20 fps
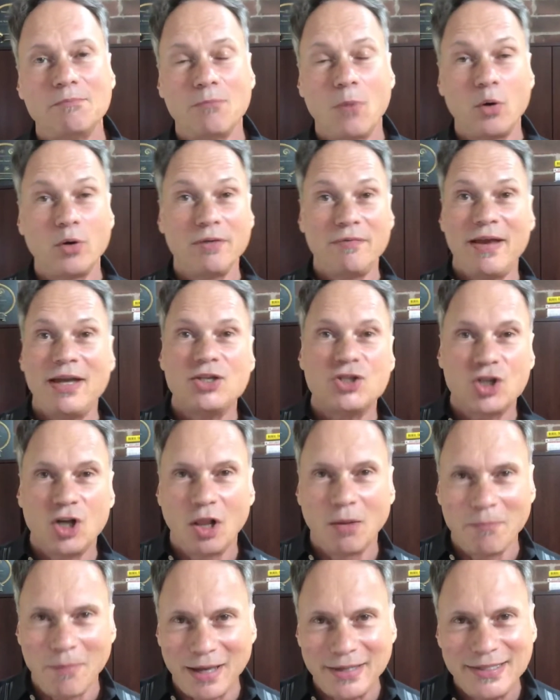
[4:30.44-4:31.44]

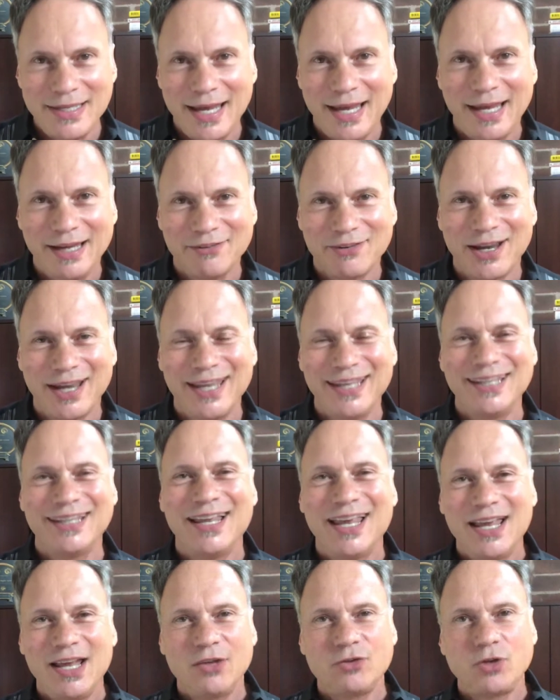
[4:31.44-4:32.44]
Motivational Monday, right?
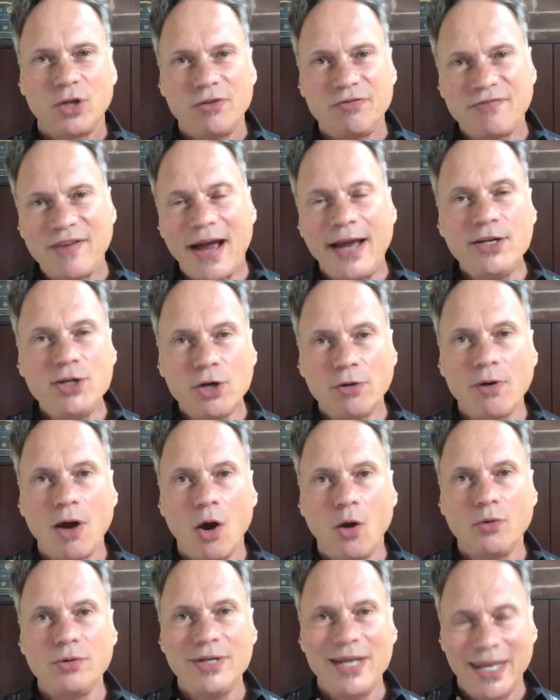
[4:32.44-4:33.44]
So you find your
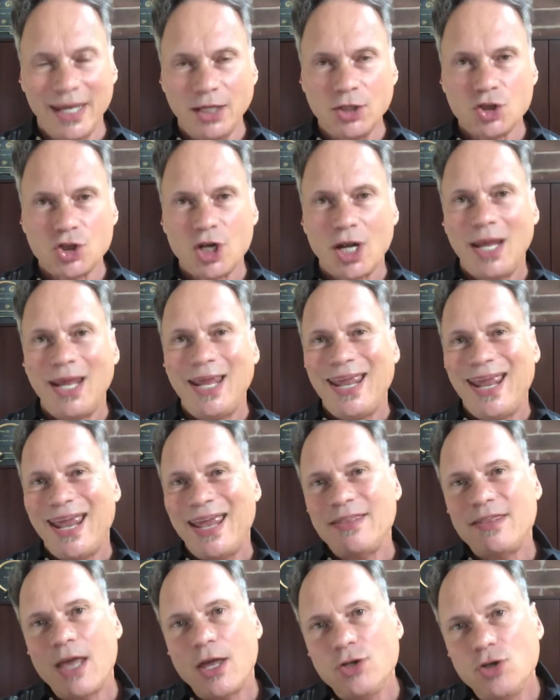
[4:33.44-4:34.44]
own niche
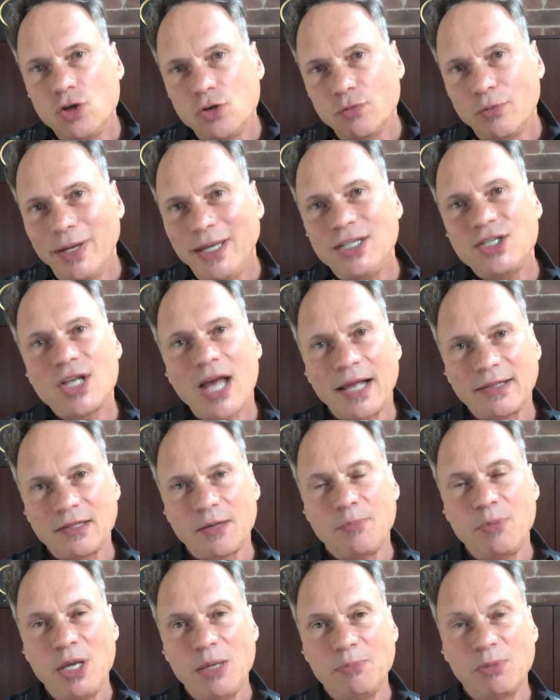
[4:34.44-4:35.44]
and then you reach out
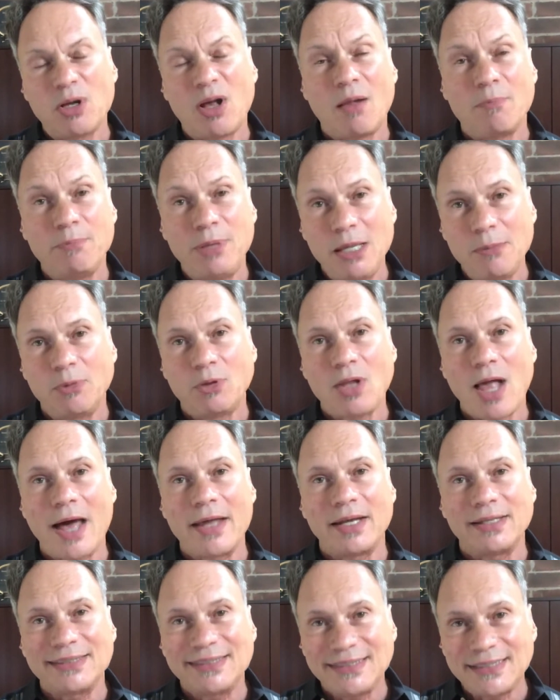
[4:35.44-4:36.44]
to people, people
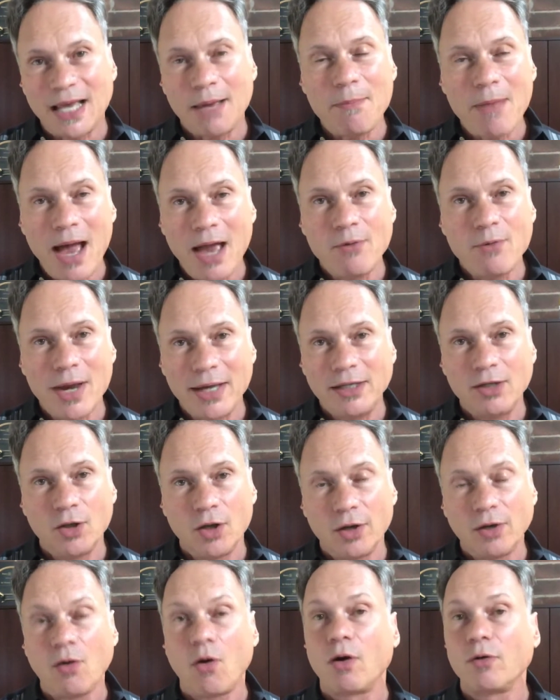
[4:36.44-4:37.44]
on a
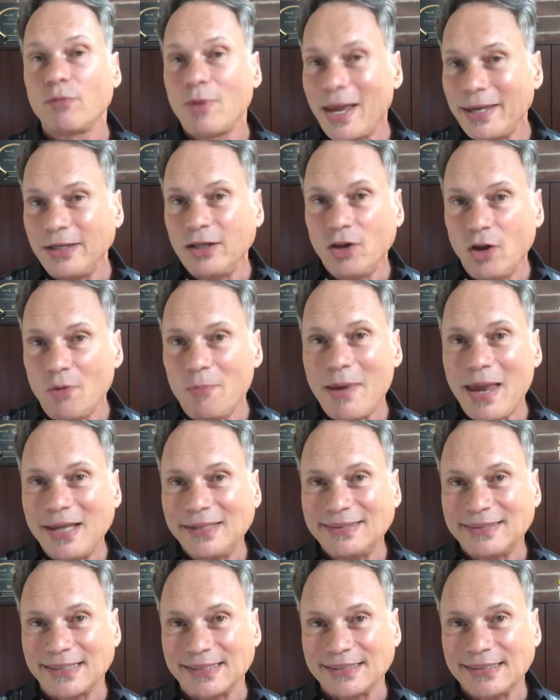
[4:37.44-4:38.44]
semi-regular or regular
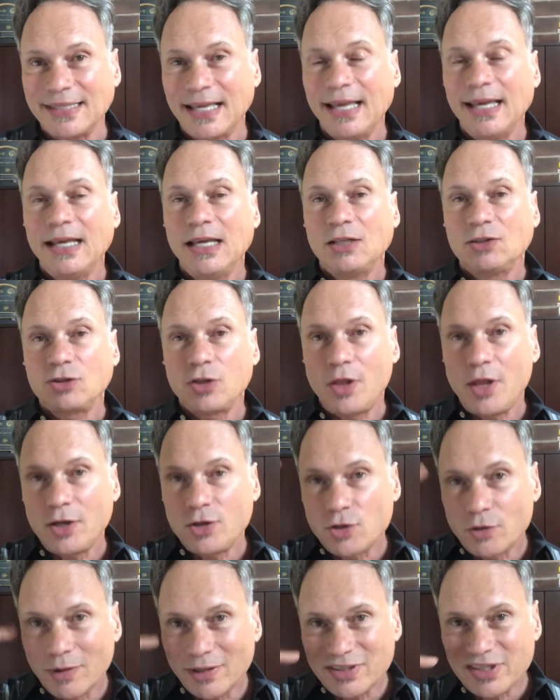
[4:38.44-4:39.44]
basis so
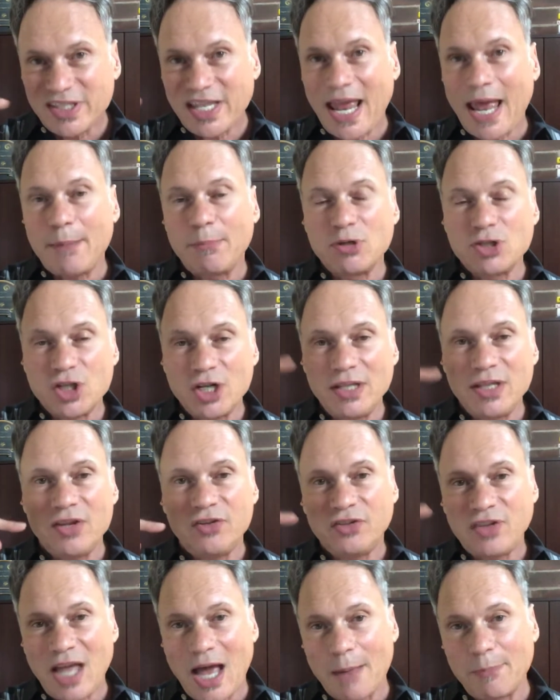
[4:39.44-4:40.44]
that you're establishing
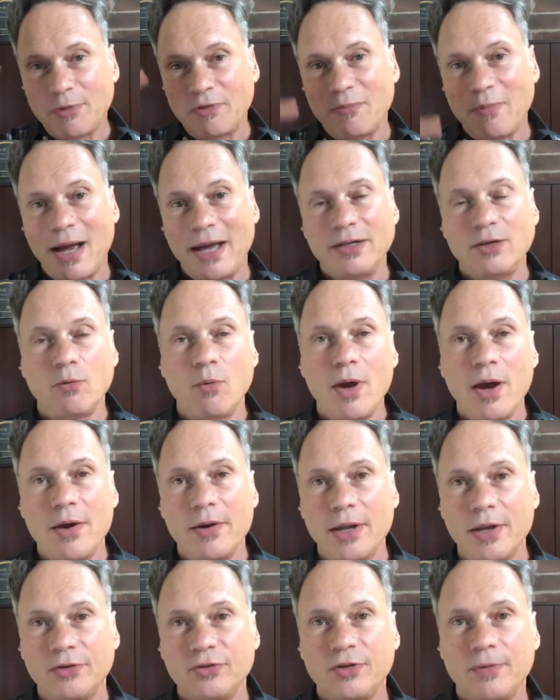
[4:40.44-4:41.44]
this top of mind
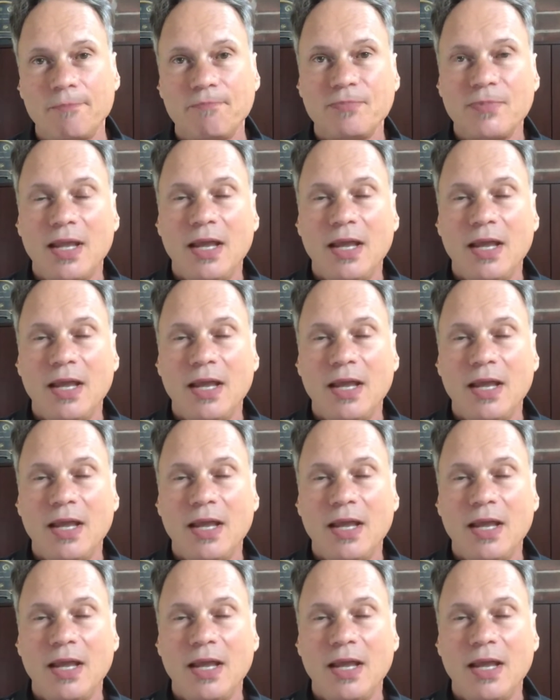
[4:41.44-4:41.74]
awareness.